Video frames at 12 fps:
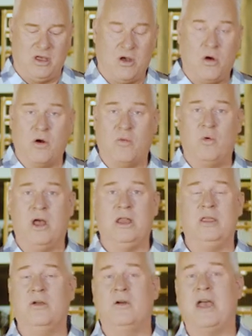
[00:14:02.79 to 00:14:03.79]
or what
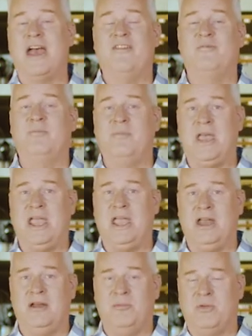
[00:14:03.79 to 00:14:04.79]
you have
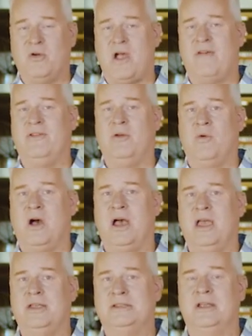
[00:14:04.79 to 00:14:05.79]
made
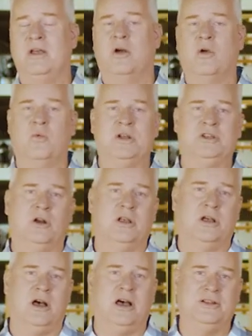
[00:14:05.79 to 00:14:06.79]
profit-wise or what your
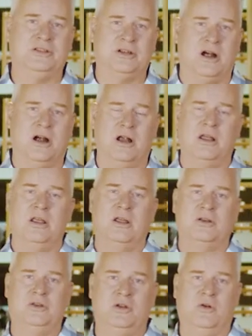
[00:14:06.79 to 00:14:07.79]
costs are
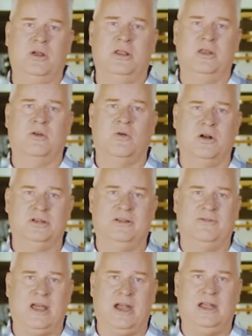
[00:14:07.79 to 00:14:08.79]
during the course
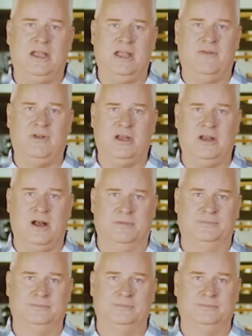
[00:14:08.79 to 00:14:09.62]
of any given year.